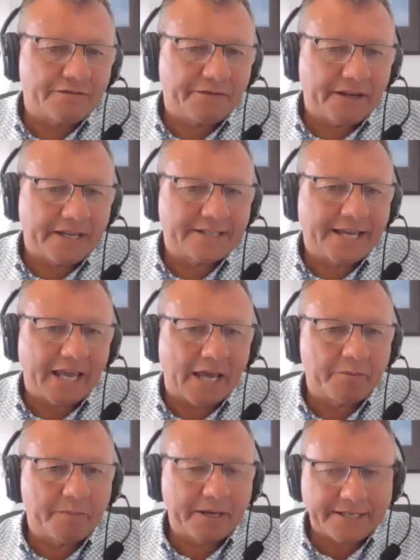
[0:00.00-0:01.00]
face
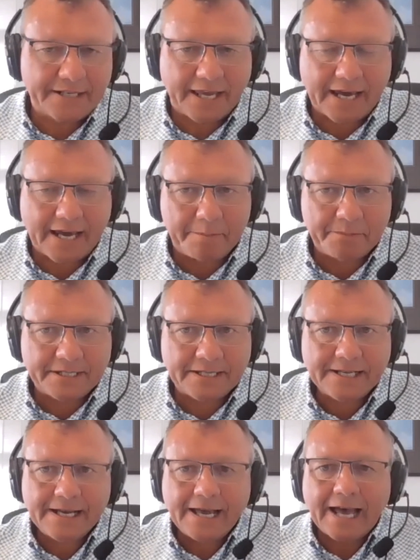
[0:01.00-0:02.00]
capability gaps.
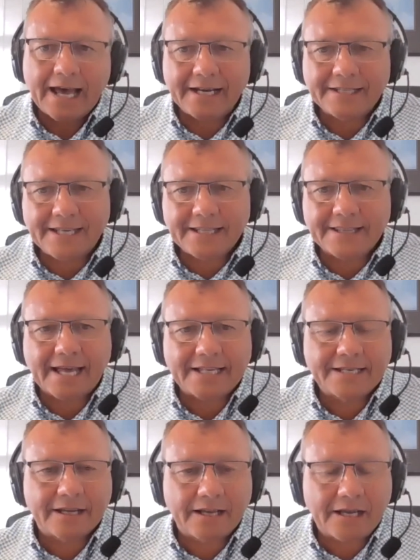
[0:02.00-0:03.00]
And I think
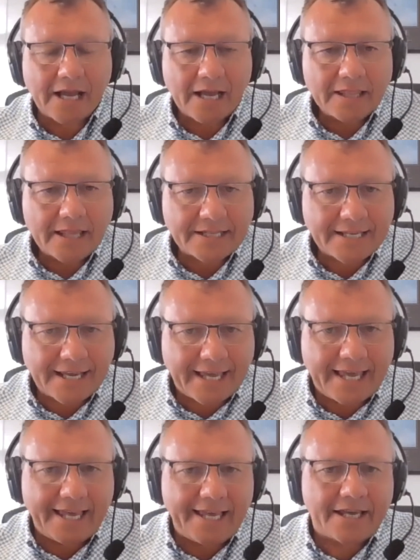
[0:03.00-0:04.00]
that's a
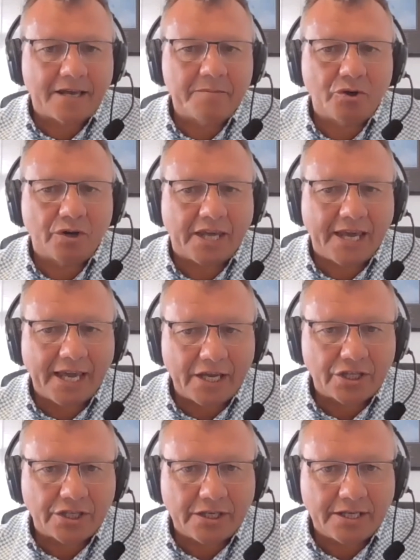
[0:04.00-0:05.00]
key
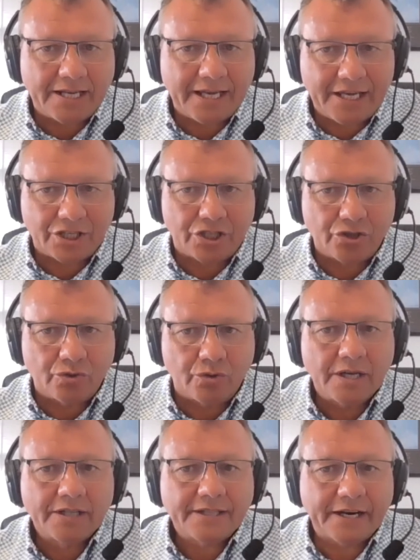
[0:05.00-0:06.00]
communication issue
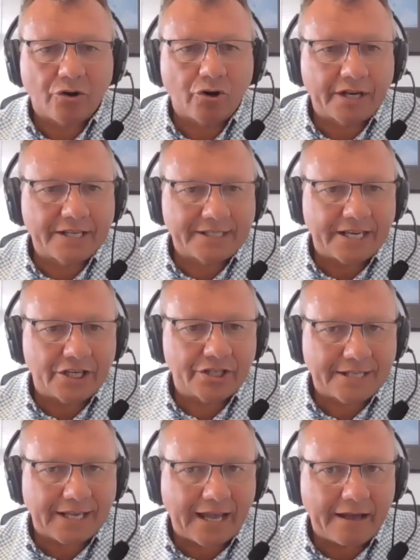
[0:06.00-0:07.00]
that
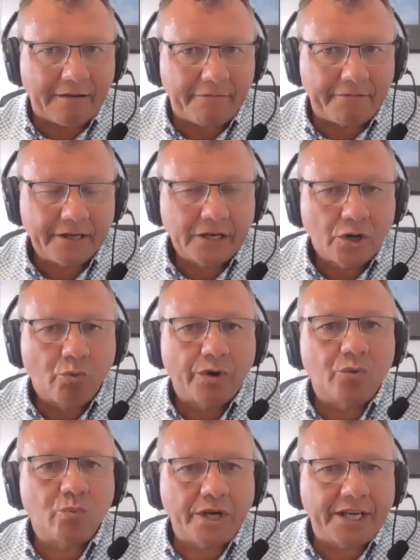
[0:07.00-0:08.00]
organizations have.
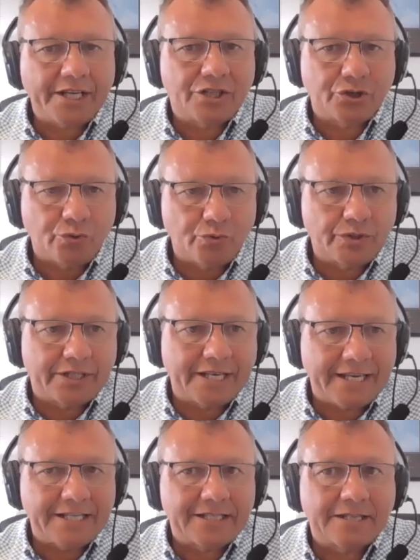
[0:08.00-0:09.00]
When we do
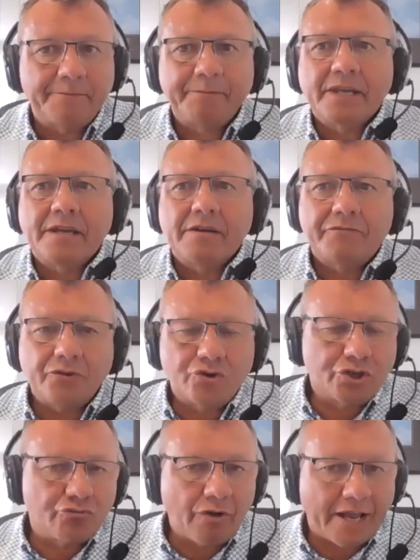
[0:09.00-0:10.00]
these
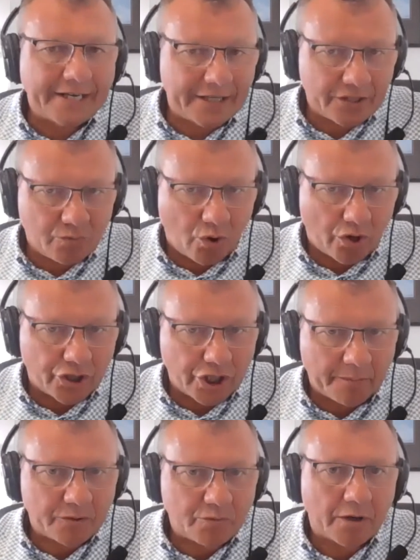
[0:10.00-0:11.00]
future readiness
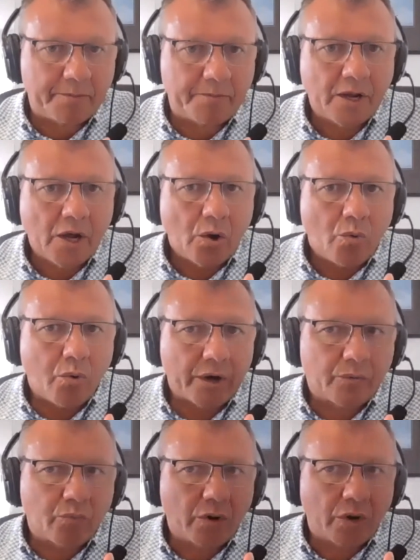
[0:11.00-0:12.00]
workshops,
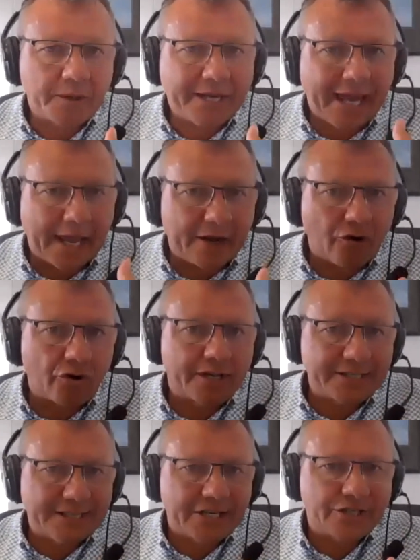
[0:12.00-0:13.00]
what we get
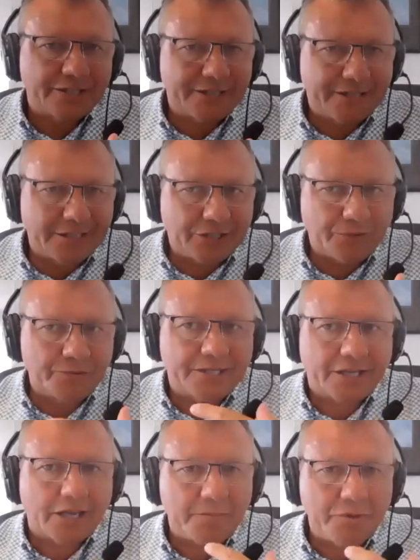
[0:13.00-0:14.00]
organizations to do is
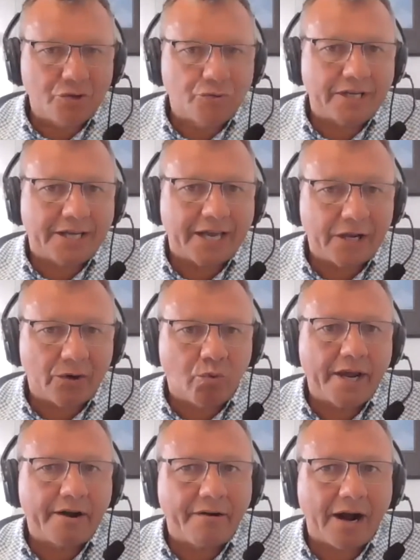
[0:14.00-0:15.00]
to communicate
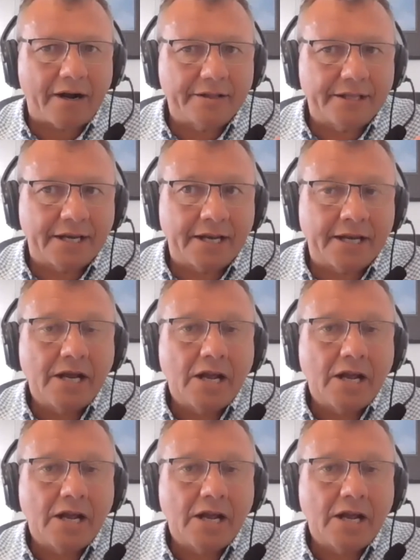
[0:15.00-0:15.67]
where are the